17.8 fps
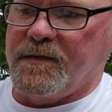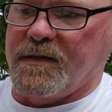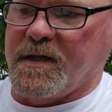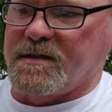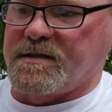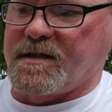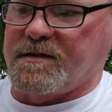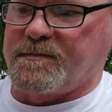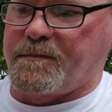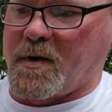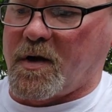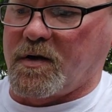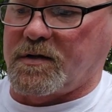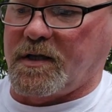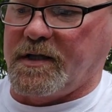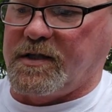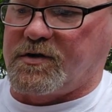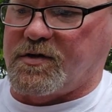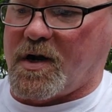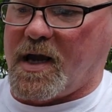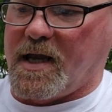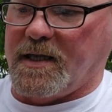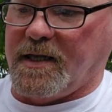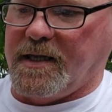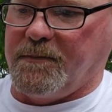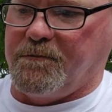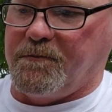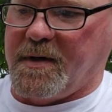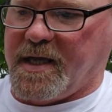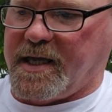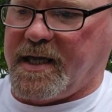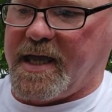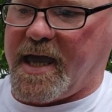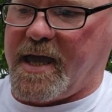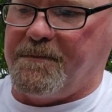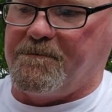This is Berkley Trilene
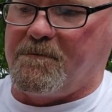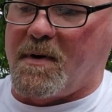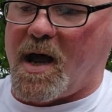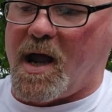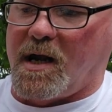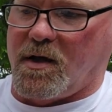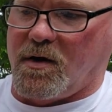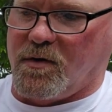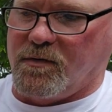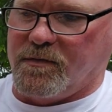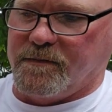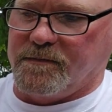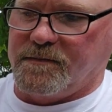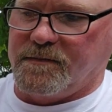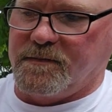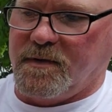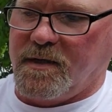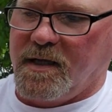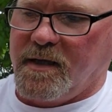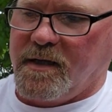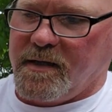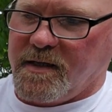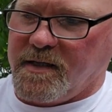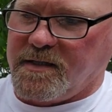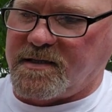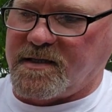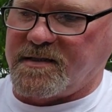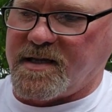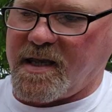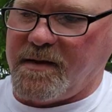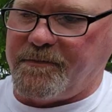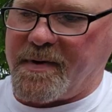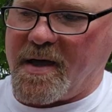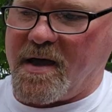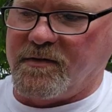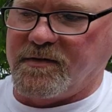Big Game Mono. This is
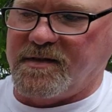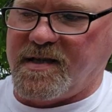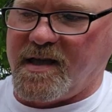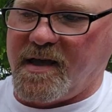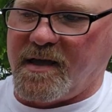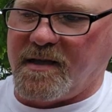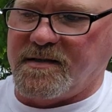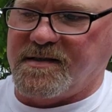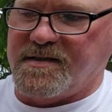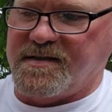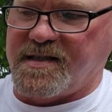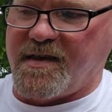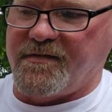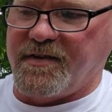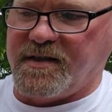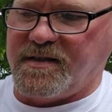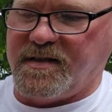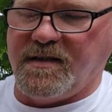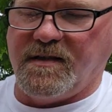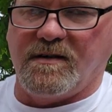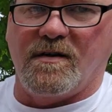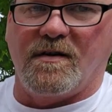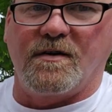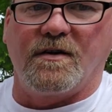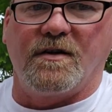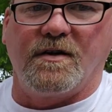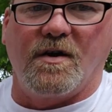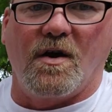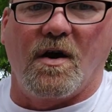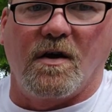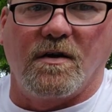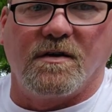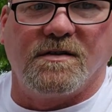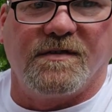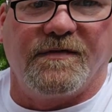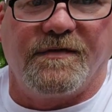8-pound test, 1,700
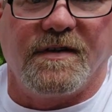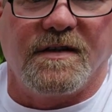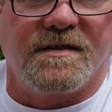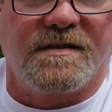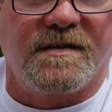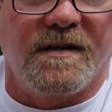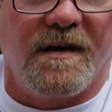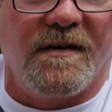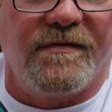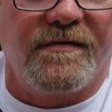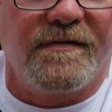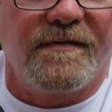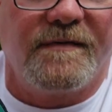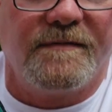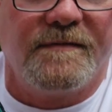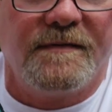yards of this stuff.